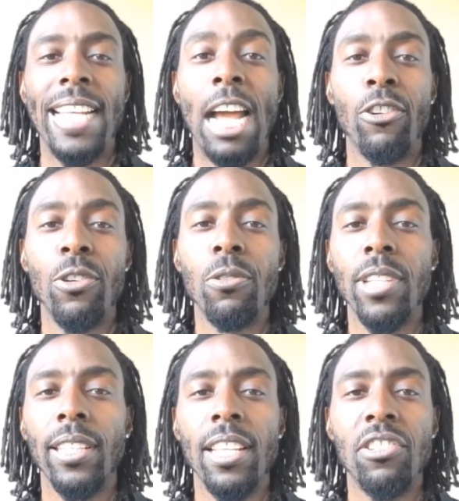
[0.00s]
Now,
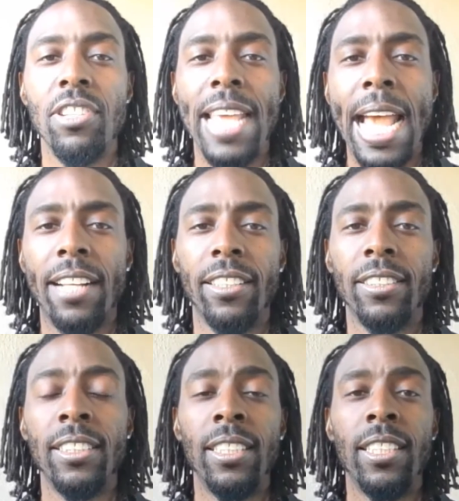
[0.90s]
using this
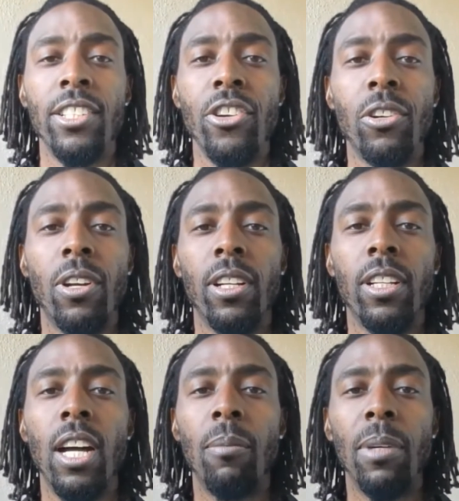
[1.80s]
data, you're going
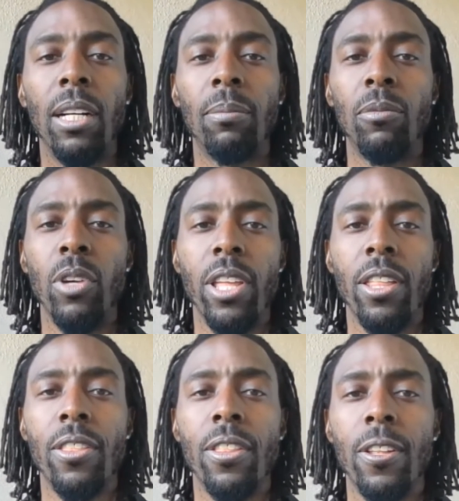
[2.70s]
to come up
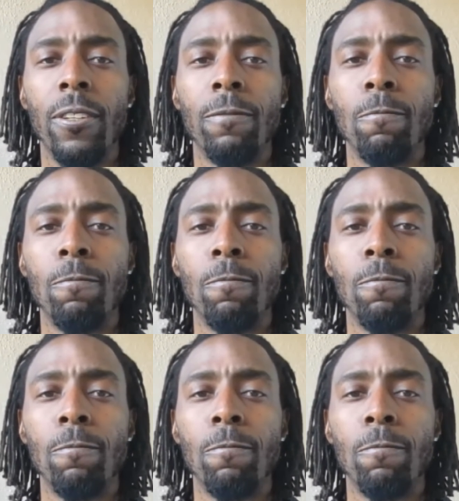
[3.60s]
with